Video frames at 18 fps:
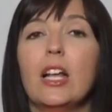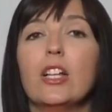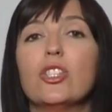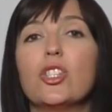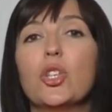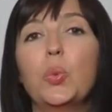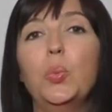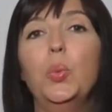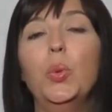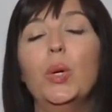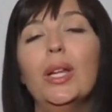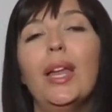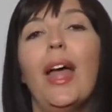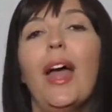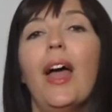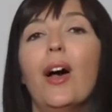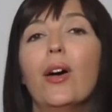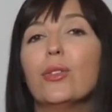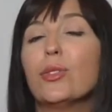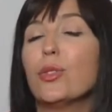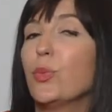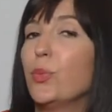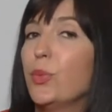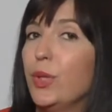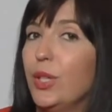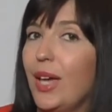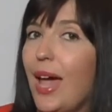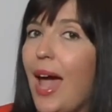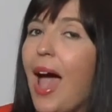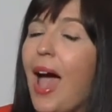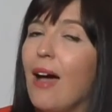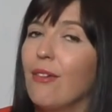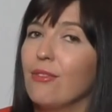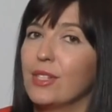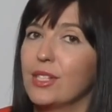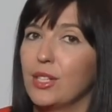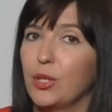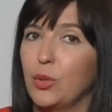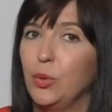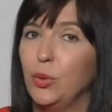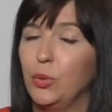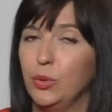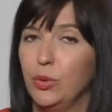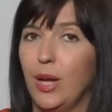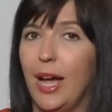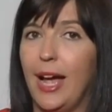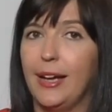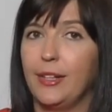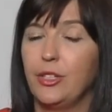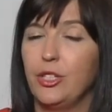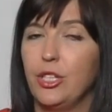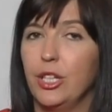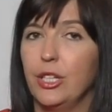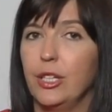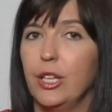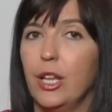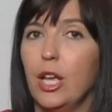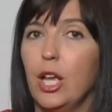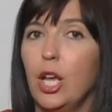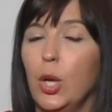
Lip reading: So what else will you have as a call to action?